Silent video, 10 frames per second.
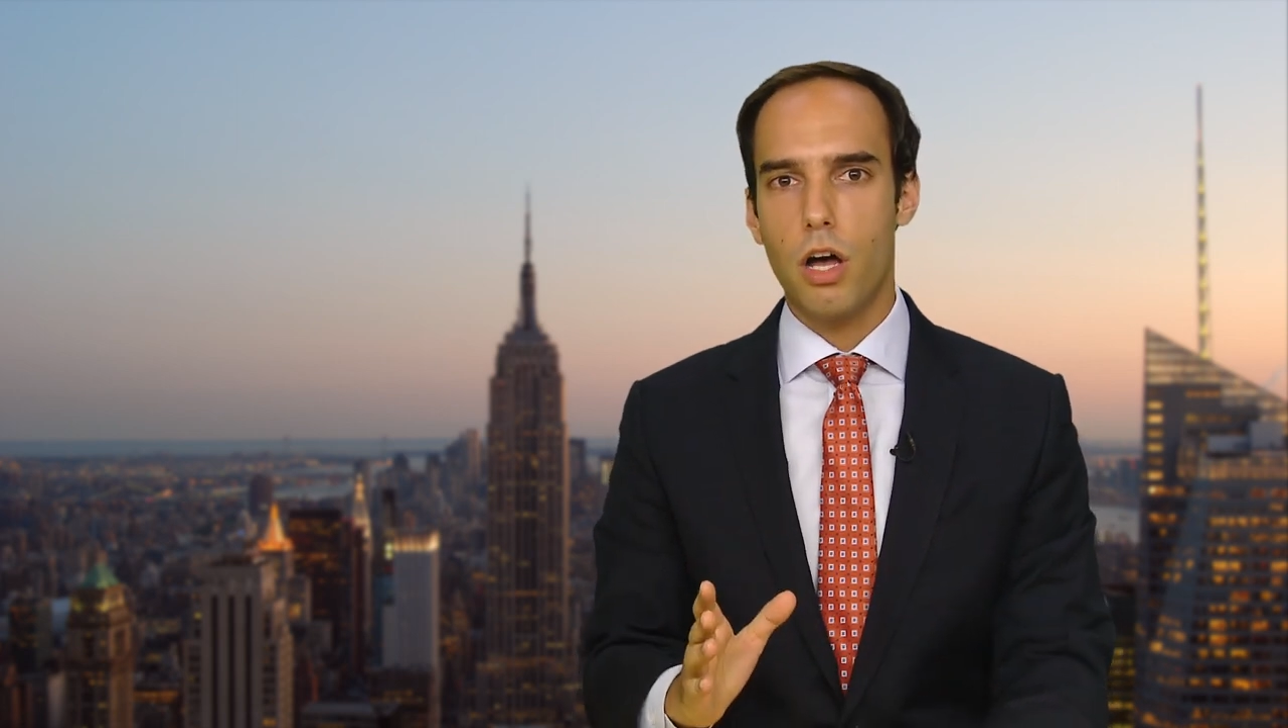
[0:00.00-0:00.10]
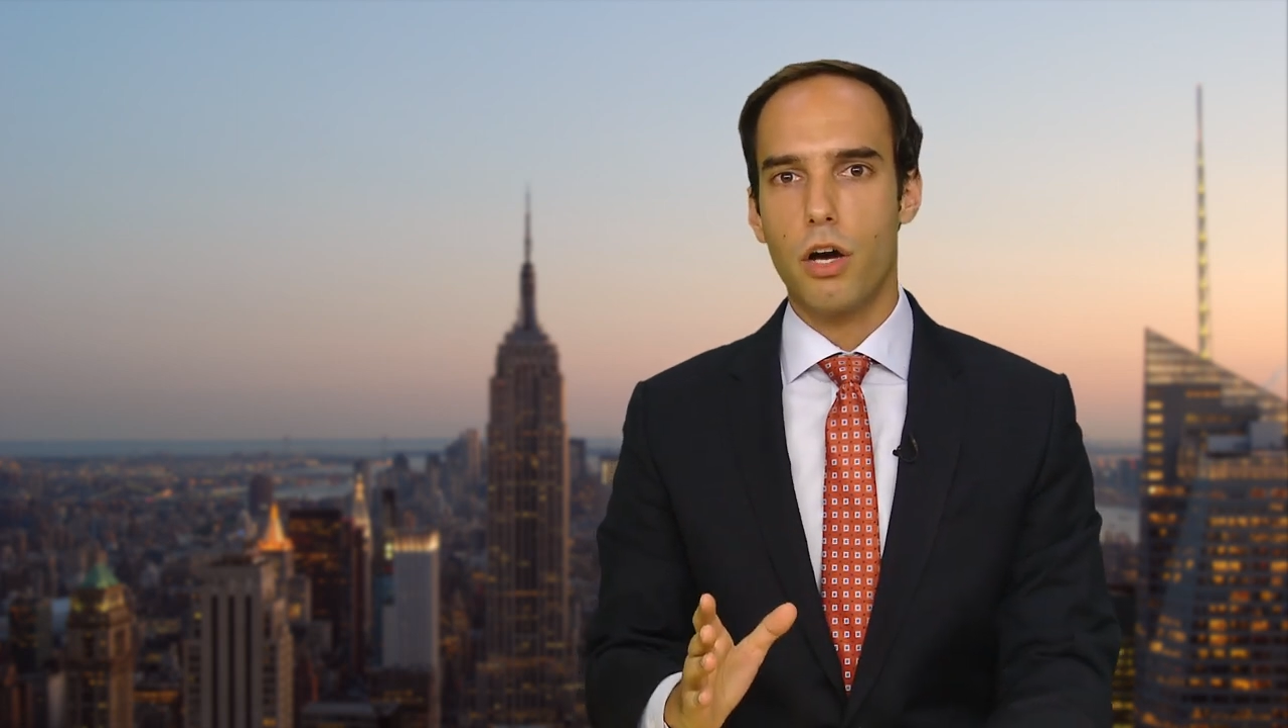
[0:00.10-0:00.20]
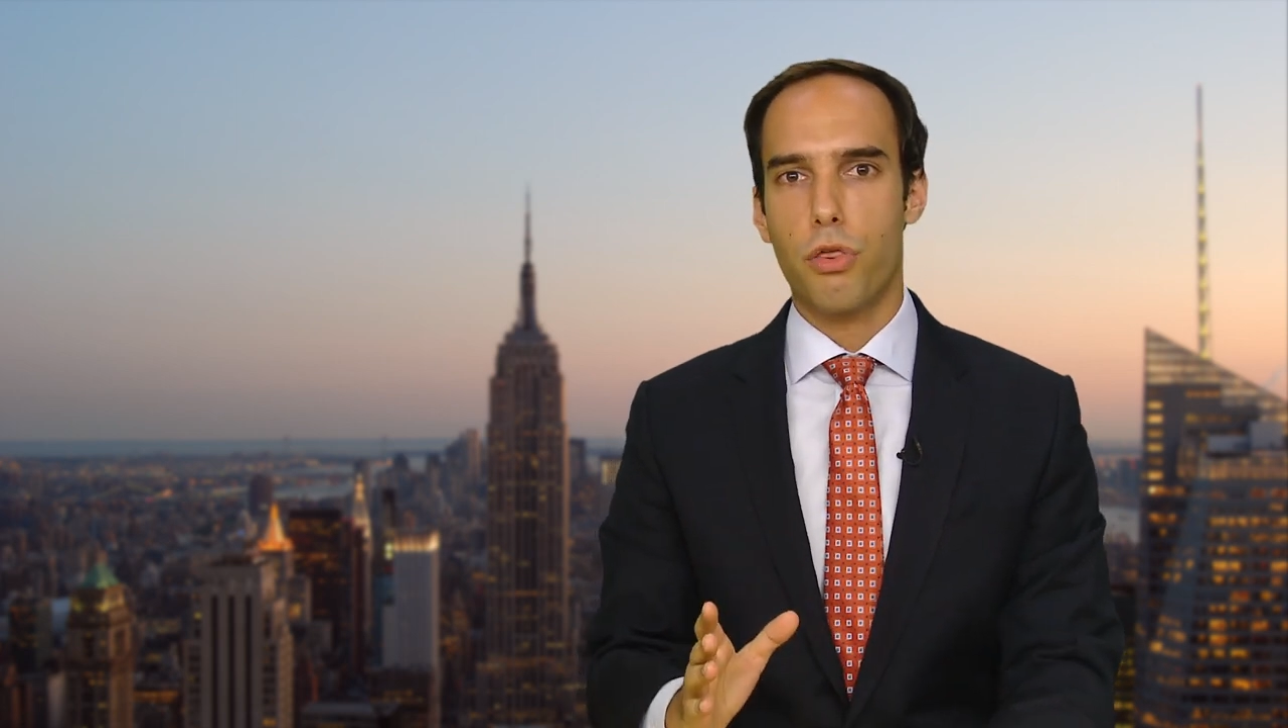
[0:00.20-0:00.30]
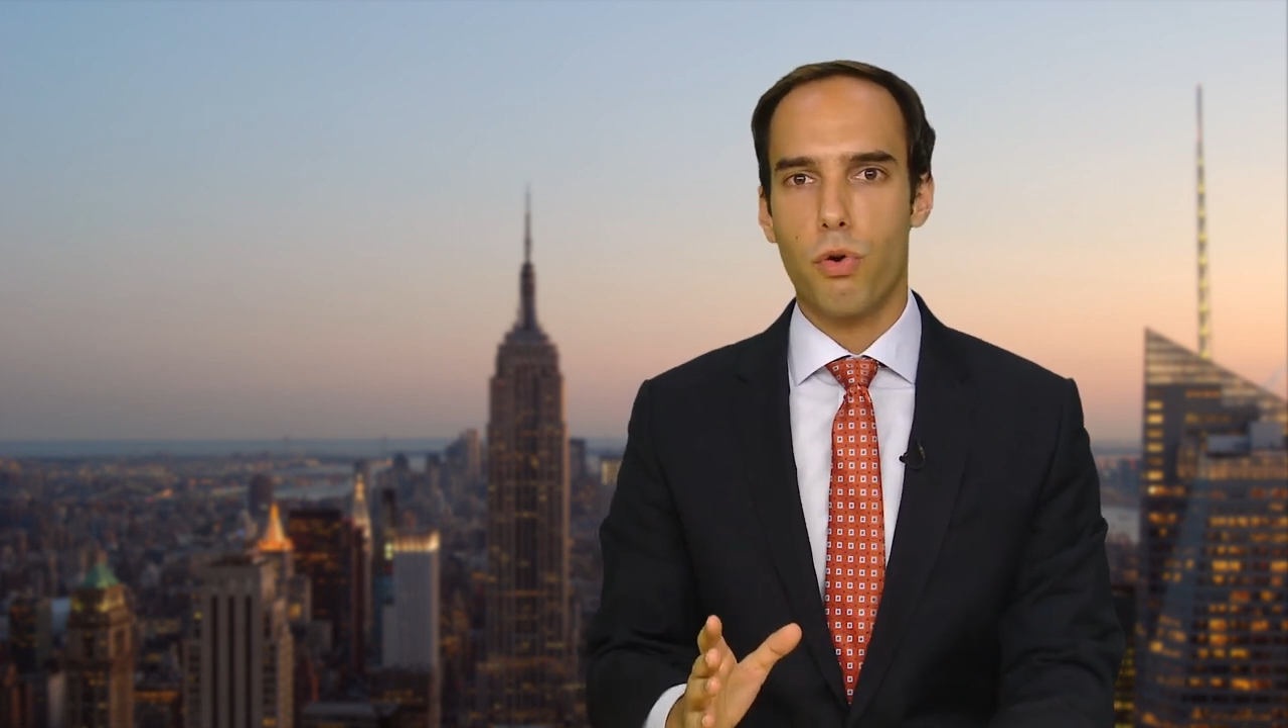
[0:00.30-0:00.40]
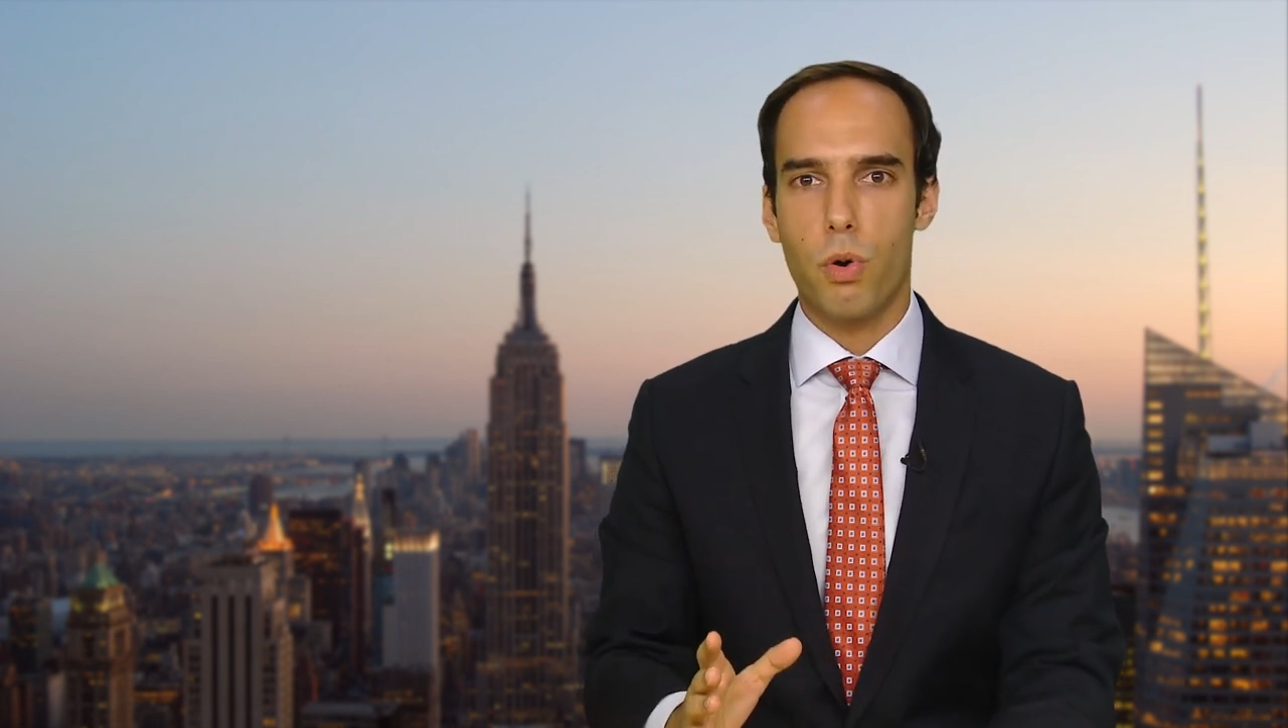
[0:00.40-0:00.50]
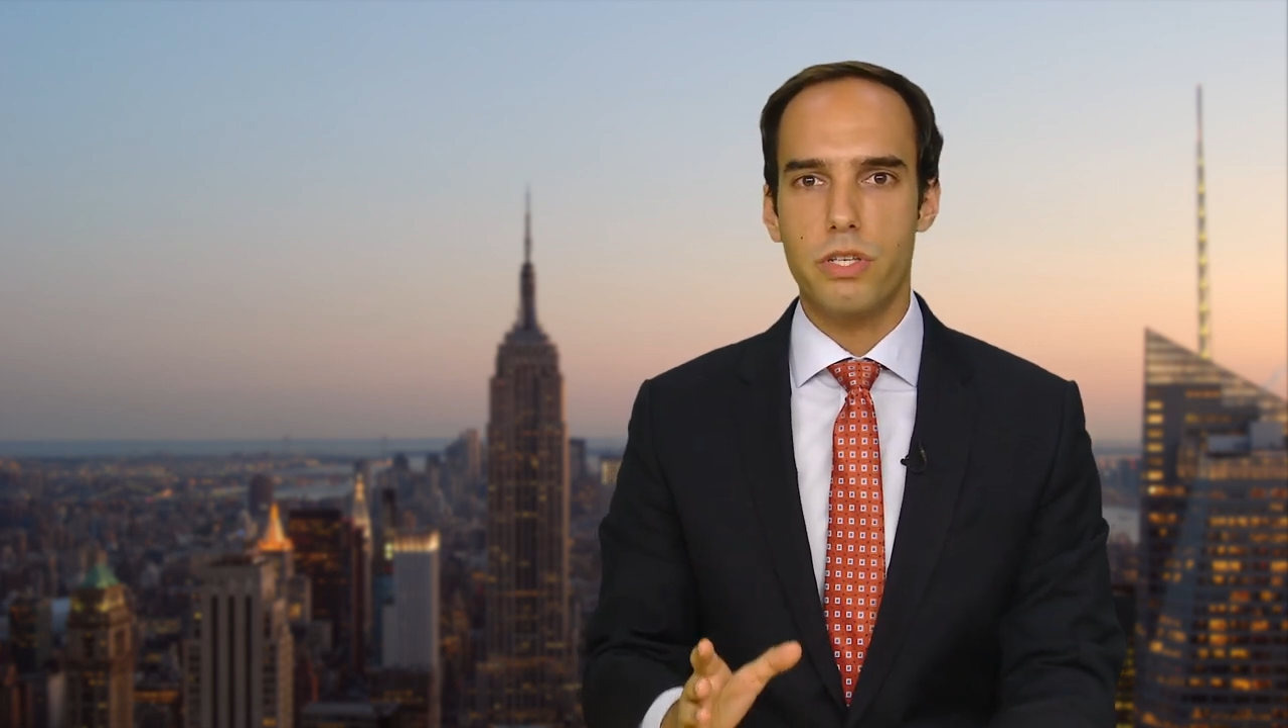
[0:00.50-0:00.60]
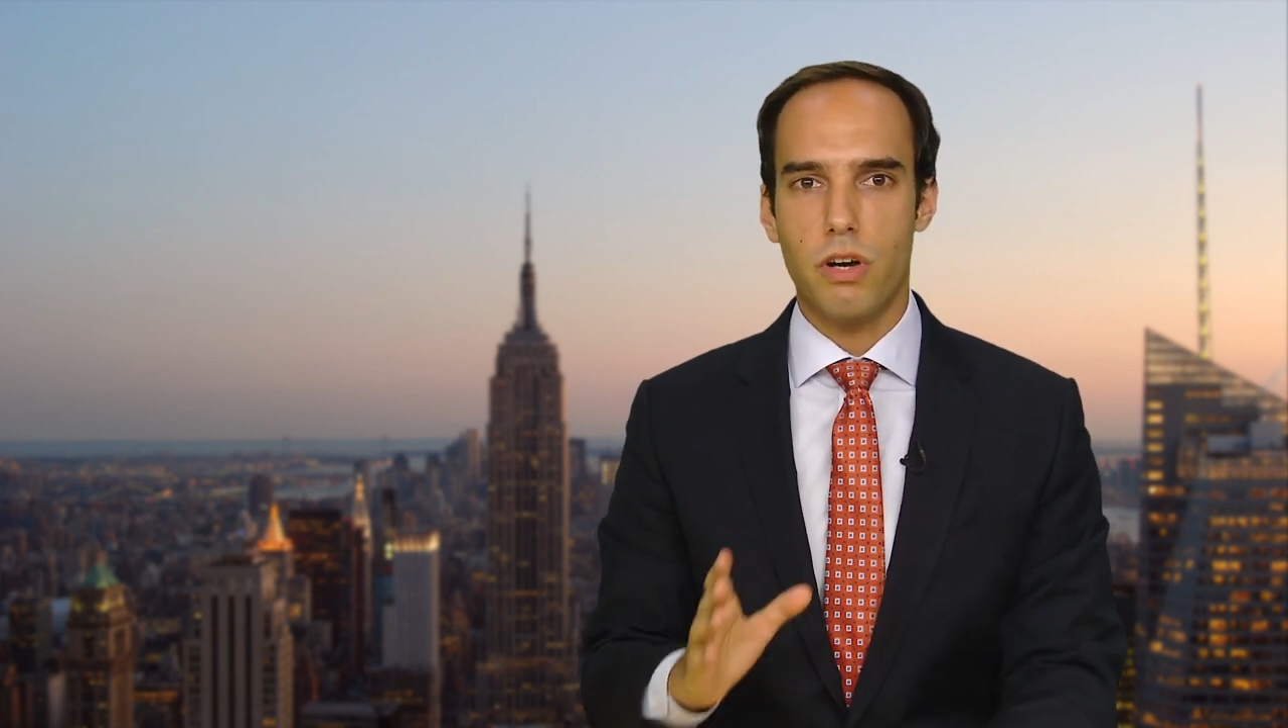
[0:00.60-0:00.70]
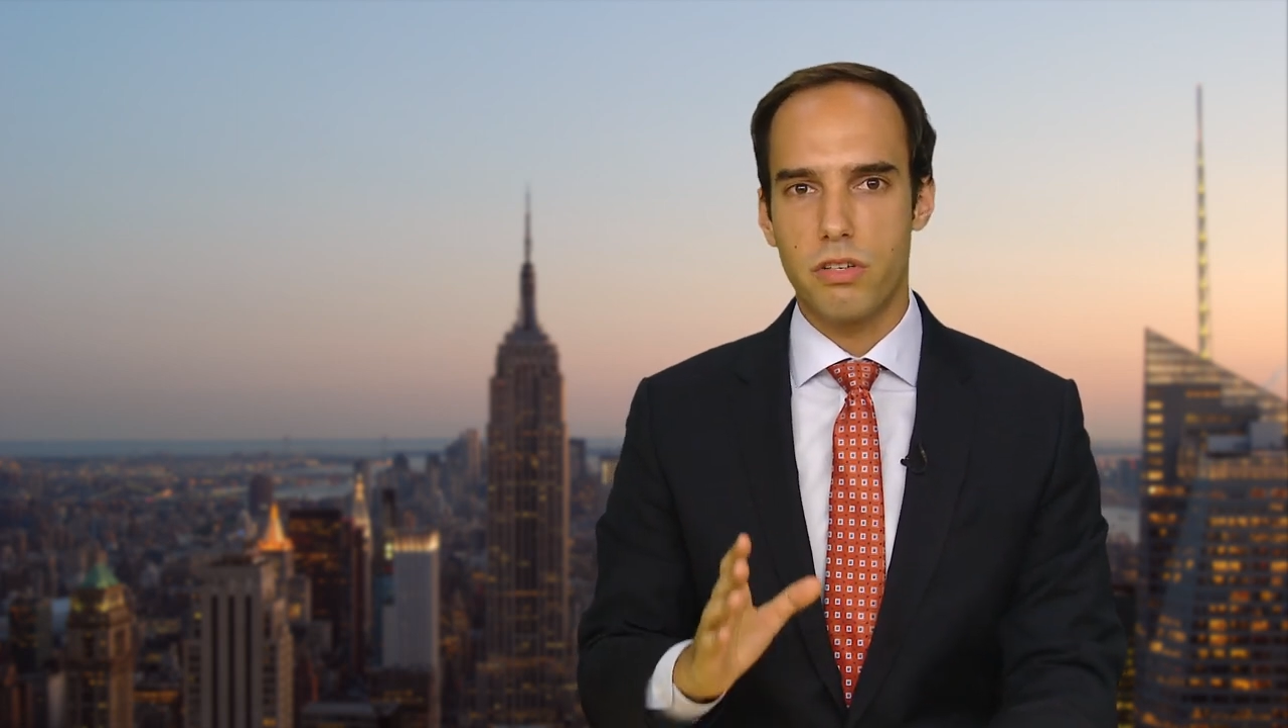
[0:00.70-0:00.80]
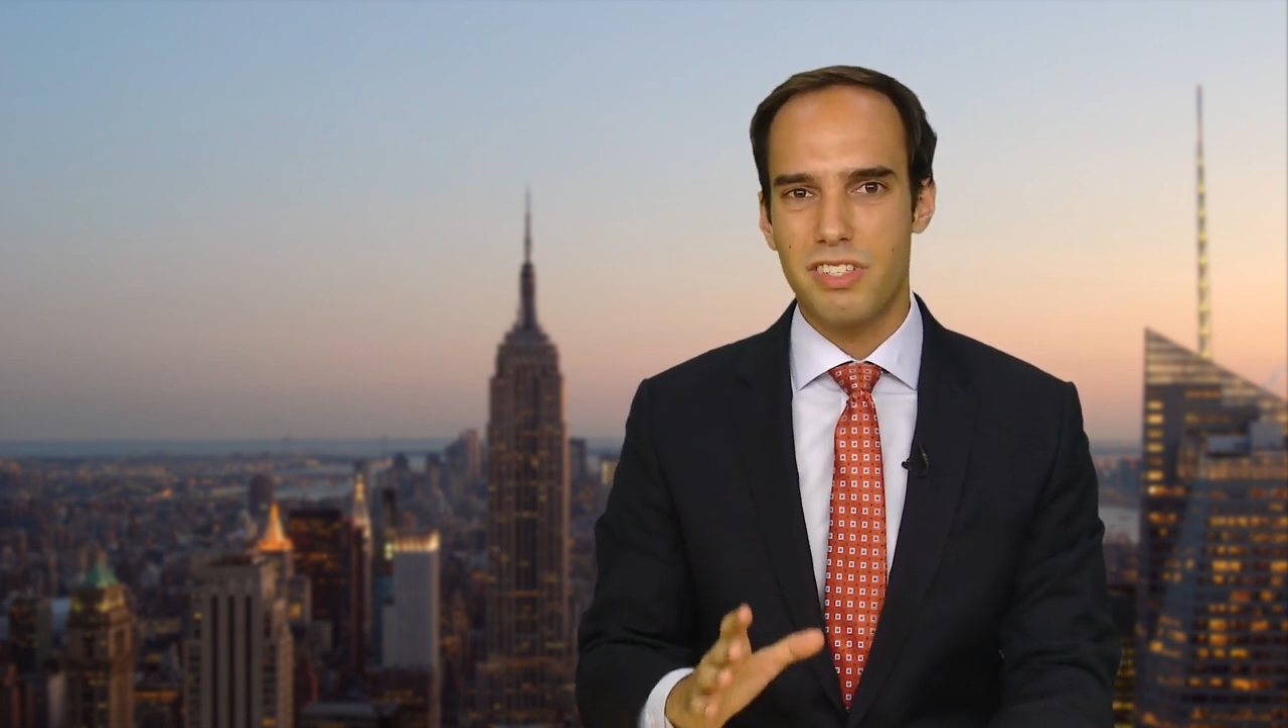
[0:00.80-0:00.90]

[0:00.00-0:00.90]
Kong authorities are